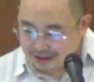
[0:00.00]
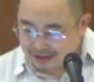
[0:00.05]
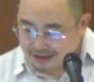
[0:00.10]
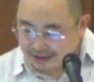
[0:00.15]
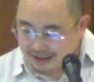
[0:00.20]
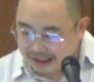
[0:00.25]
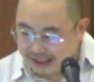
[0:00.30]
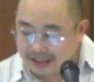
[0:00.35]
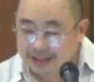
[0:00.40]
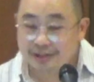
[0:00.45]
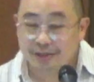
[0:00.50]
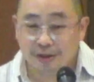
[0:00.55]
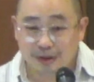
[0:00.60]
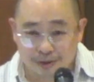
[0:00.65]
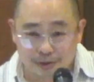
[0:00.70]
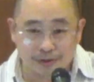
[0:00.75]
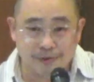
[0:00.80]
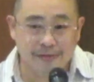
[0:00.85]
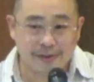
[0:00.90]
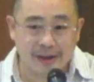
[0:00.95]
he's
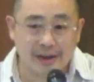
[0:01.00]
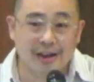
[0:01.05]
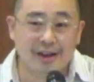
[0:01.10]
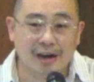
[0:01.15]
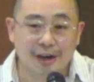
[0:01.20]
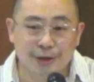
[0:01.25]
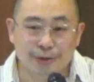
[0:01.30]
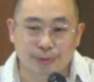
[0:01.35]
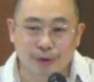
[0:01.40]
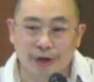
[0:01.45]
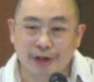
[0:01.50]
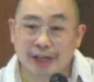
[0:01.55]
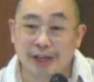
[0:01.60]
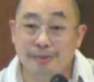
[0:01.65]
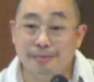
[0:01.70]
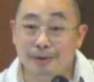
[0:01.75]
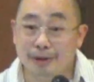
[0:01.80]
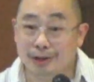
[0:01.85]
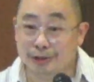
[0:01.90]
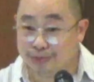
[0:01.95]
also very hardworking
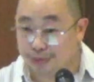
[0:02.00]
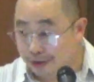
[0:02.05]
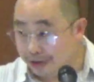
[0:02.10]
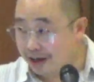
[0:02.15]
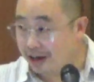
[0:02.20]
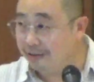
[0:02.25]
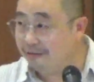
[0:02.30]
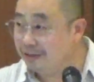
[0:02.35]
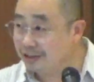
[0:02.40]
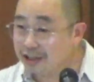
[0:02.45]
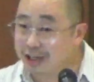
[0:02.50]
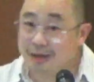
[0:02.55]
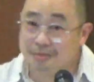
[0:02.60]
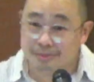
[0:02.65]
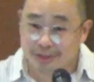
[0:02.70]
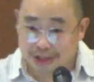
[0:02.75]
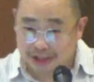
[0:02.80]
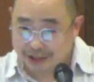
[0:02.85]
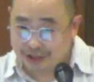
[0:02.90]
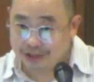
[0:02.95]
because when harvest comes,
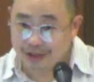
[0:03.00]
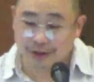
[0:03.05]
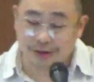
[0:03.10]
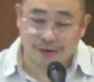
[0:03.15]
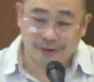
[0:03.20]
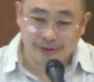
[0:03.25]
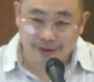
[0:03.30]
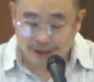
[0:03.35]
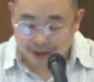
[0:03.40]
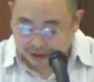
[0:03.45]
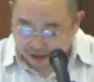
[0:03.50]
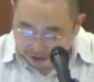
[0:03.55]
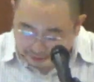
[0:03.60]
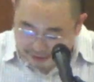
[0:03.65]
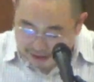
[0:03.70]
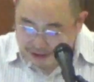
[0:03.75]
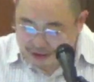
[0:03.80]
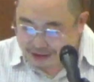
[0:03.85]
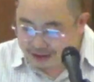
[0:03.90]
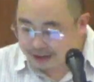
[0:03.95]
he's, you know, he
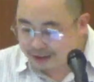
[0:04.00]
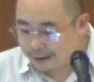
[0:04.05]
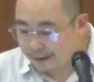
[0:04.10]
harvests.